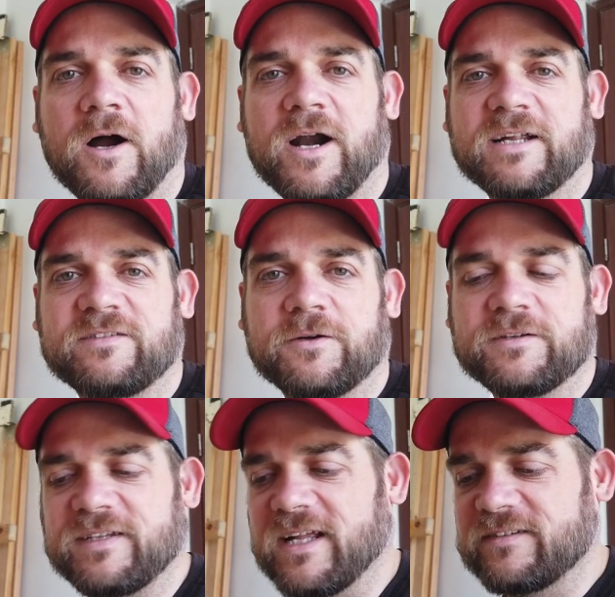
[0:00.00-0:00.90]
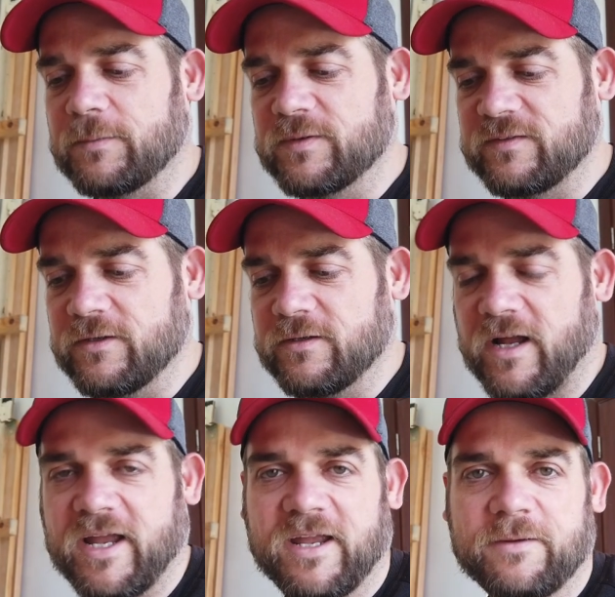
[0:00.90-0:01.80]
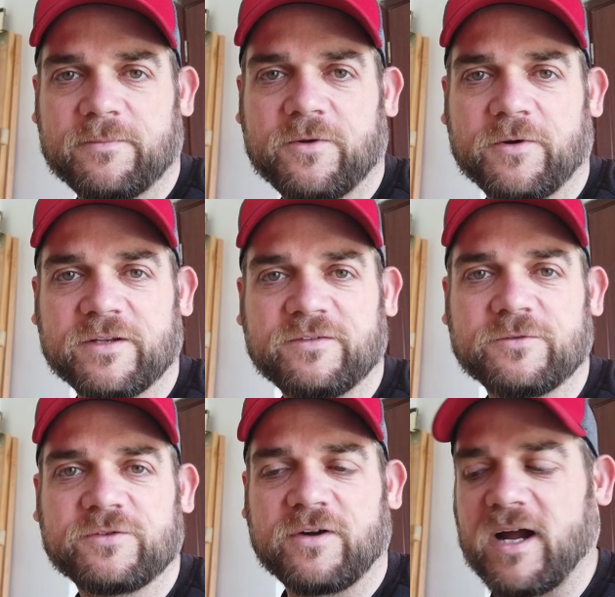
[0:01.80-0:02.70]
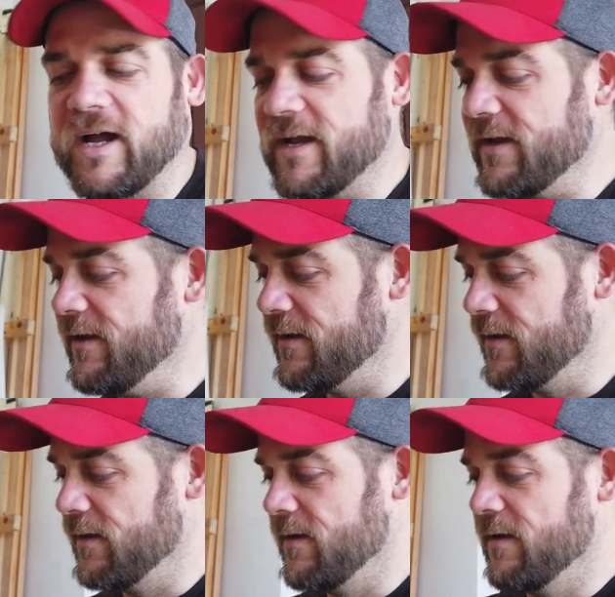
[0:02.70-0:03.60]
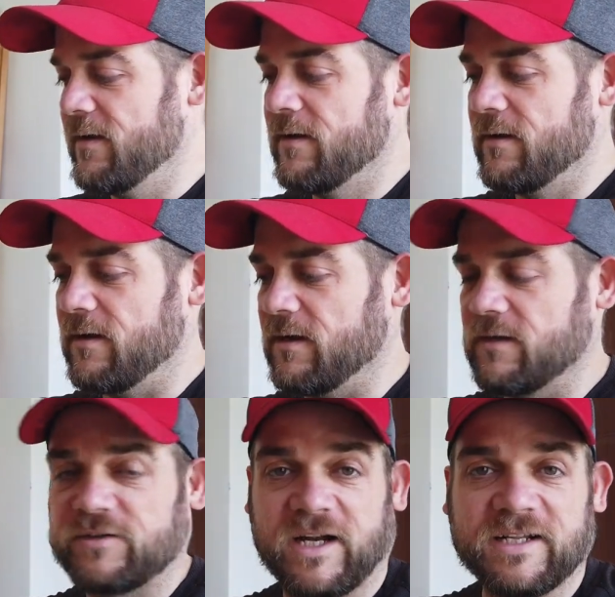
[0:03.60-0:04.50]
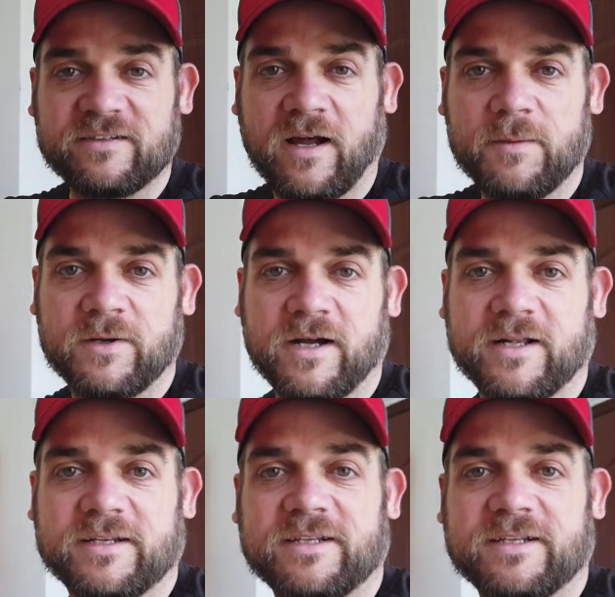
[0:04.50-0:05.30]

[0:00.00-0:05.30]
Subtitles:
Alright, so in today's episode, I am going to try a Chinese hot pot.